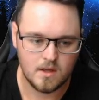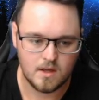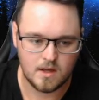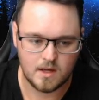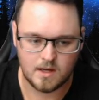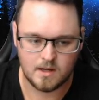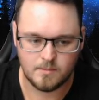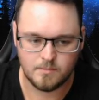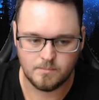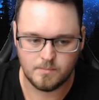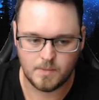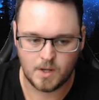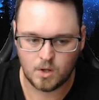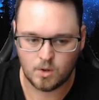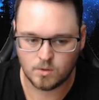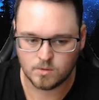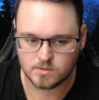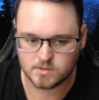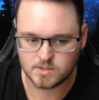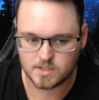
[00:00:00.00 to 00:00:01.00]

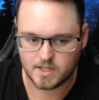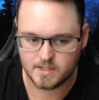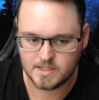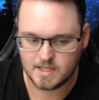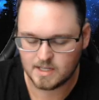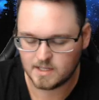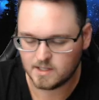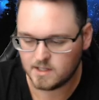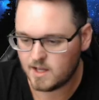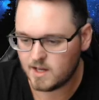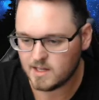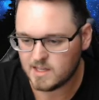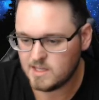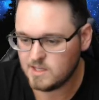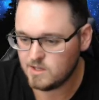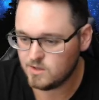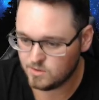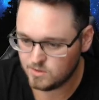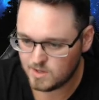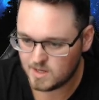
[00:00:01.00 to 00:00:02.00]
alongside Nick
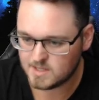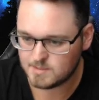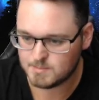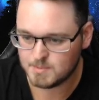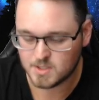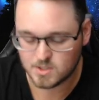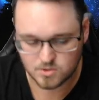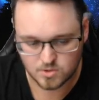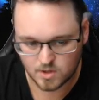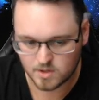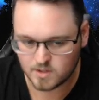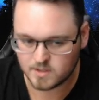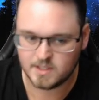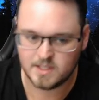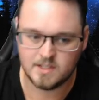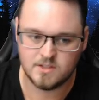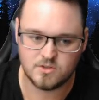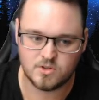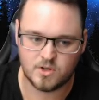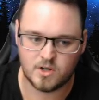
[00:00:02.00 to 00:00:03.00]
Larkey, who has been
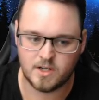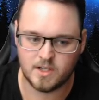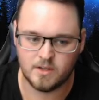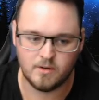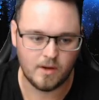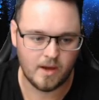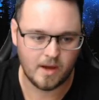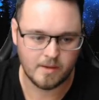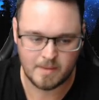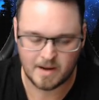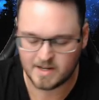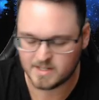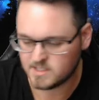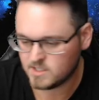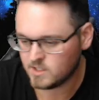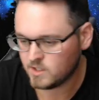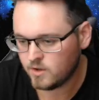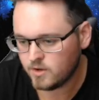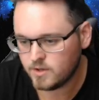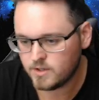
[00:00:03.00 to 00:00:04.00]
struggling trying to manage
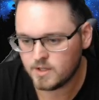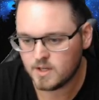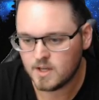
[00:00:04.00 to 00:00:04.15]
the load.